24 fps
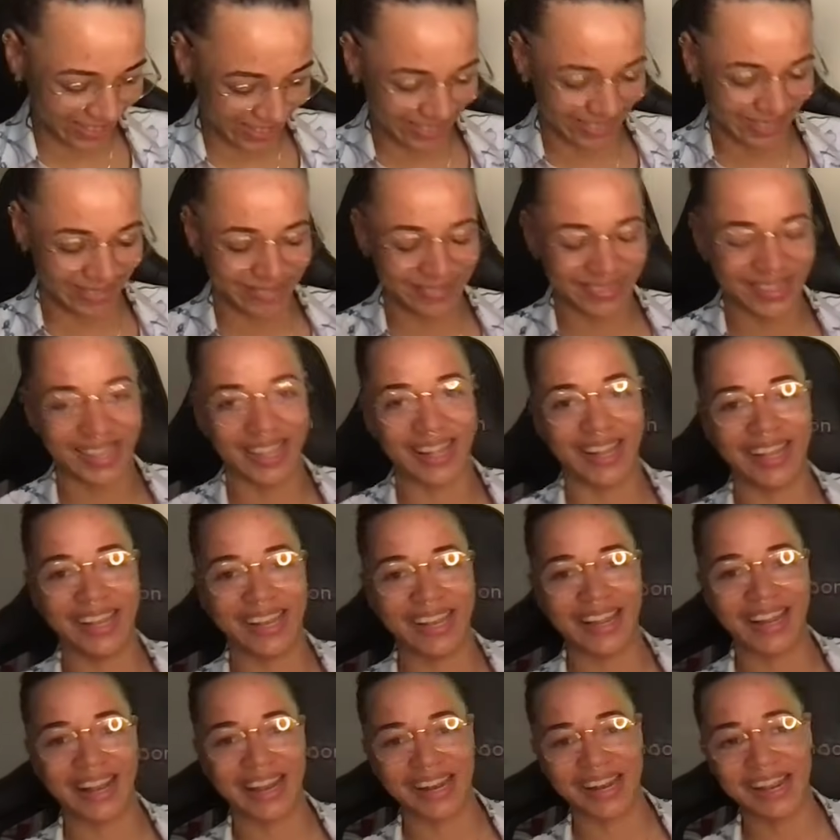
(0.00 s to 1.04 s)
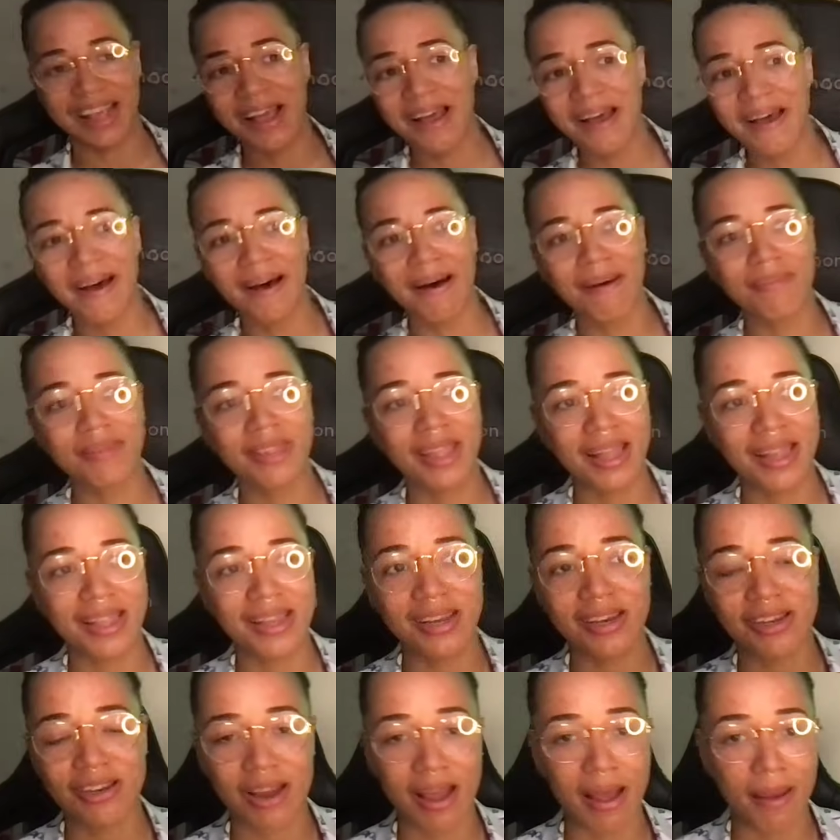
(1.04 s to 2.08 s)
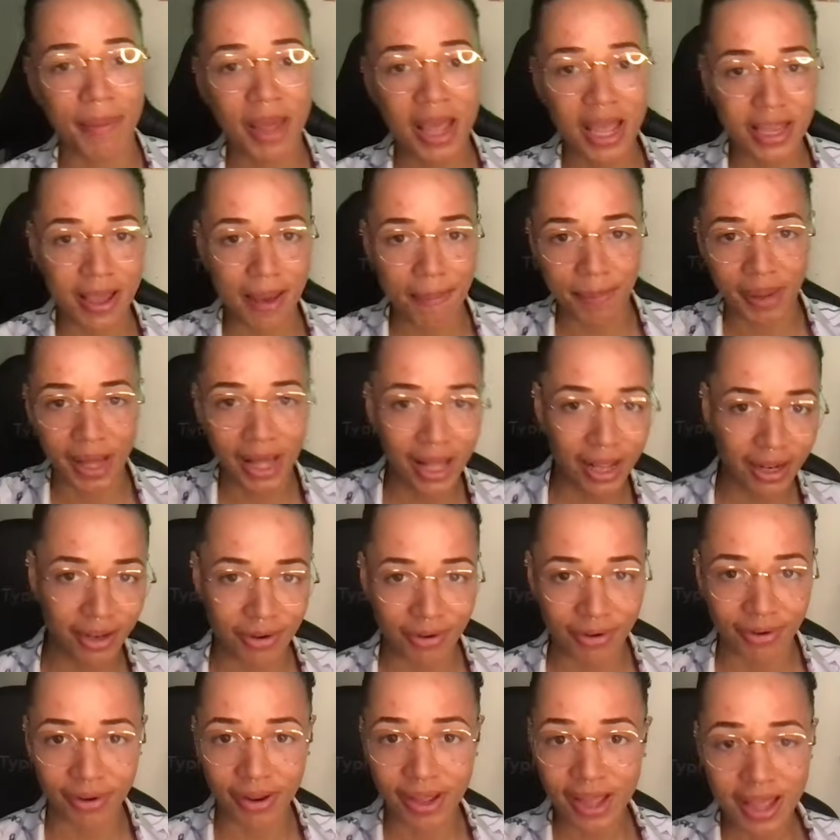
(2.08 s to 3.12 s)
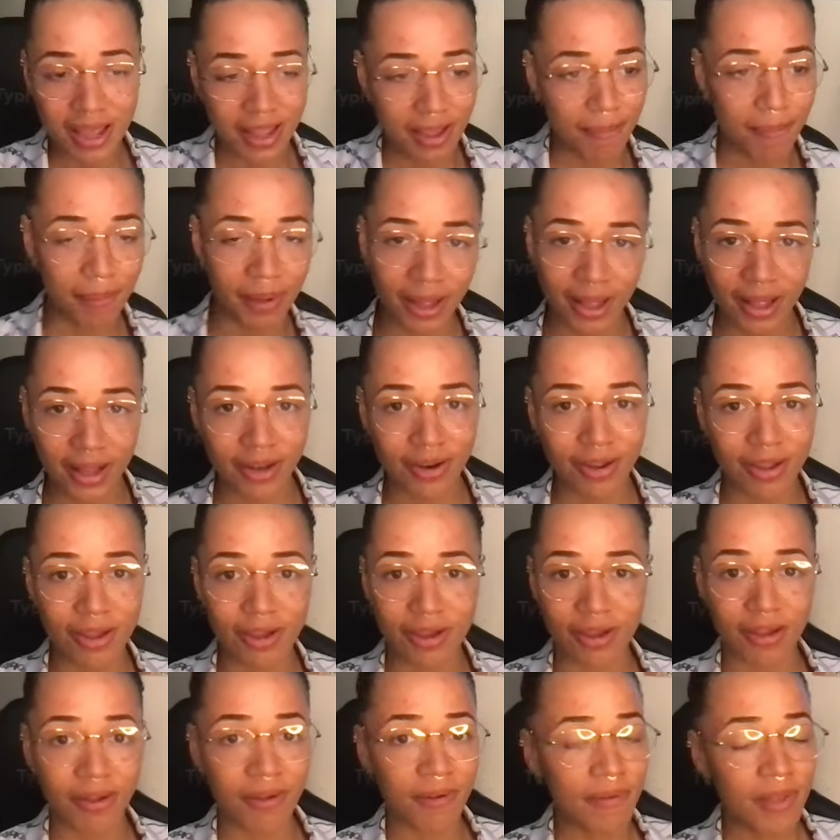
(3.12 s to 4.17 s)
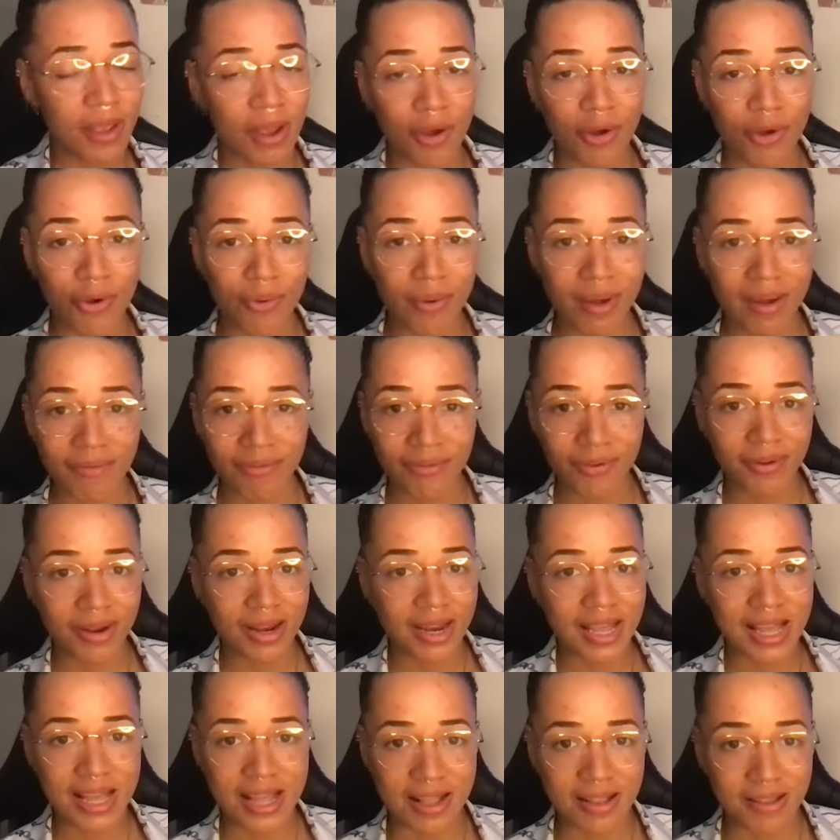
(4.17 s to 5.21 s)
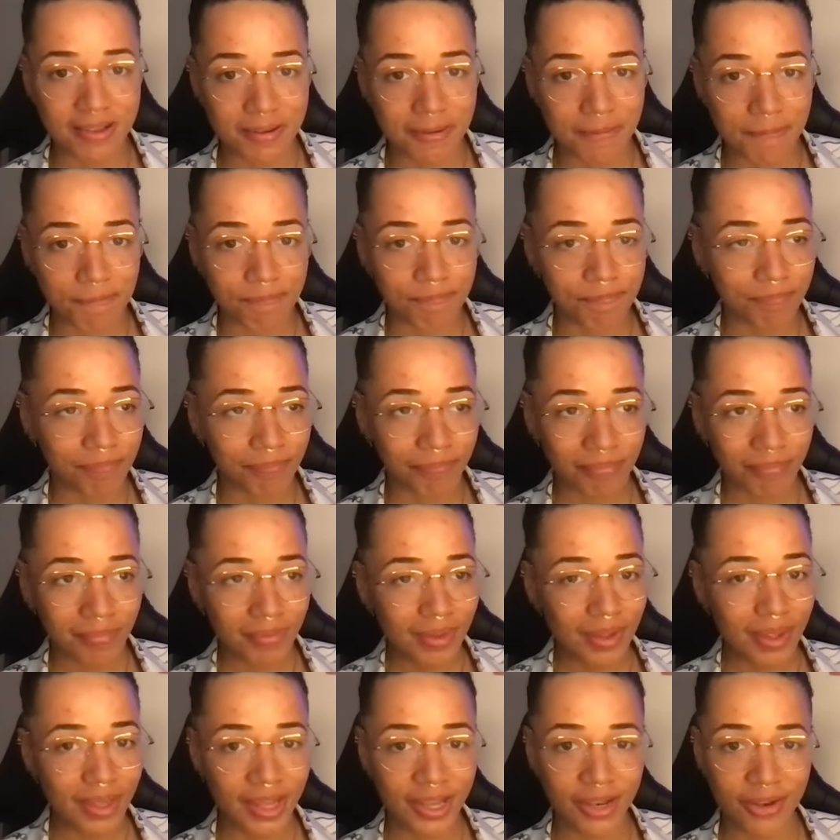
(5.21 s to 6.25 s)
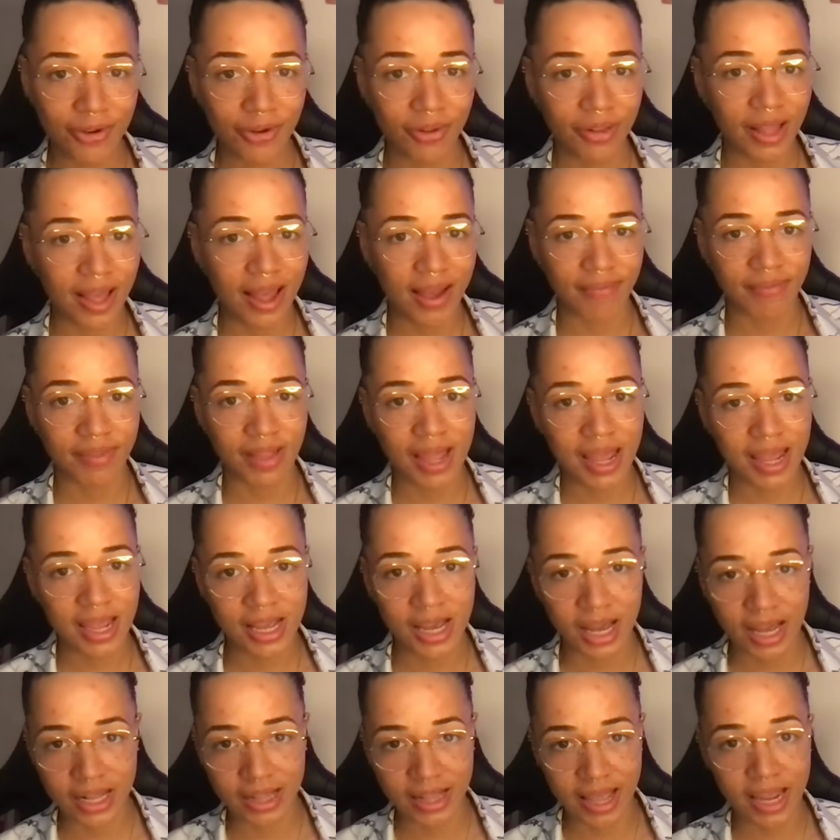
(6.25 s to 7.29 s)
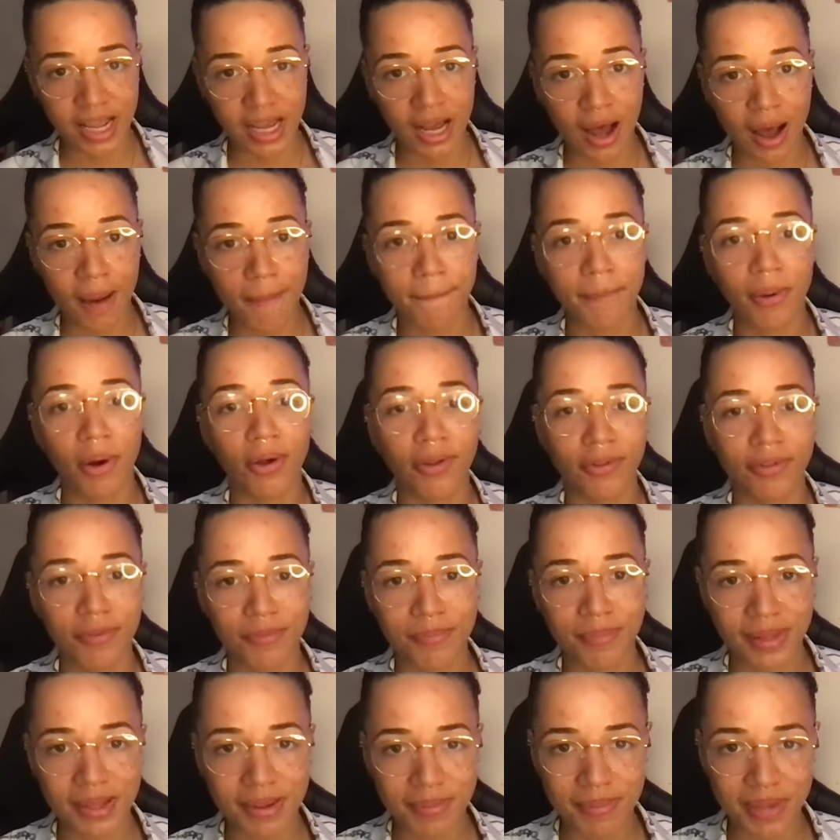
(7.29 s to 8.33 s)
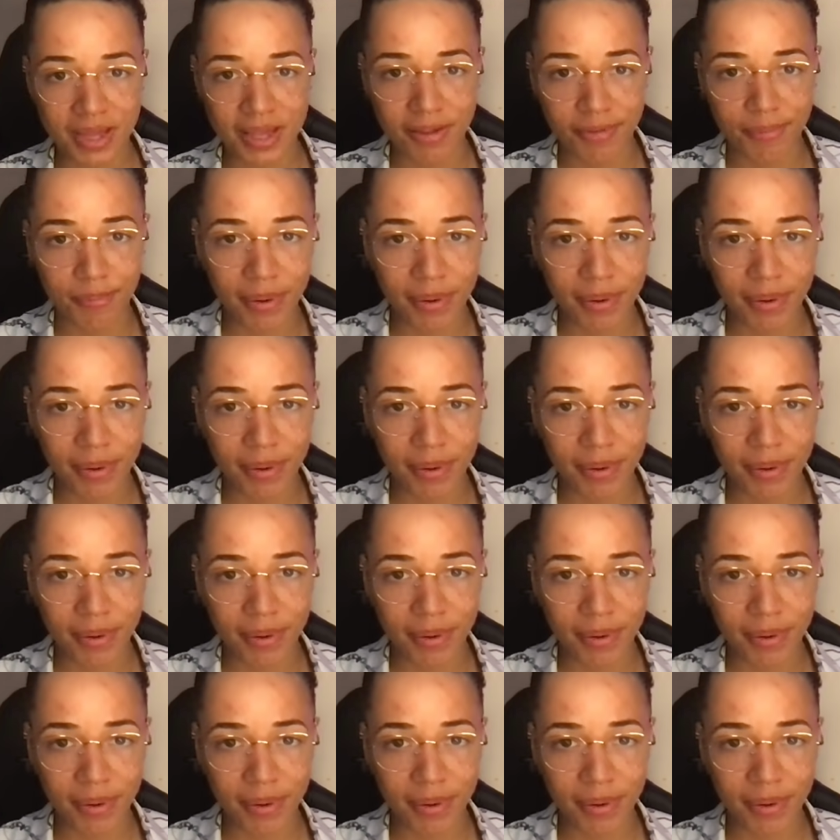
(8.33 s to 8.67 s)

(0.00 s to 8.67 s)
I'm telling you, that, I'm telling you, child. Your partner, your partner, yeah, whoever it is in your life, they they can't possibly be as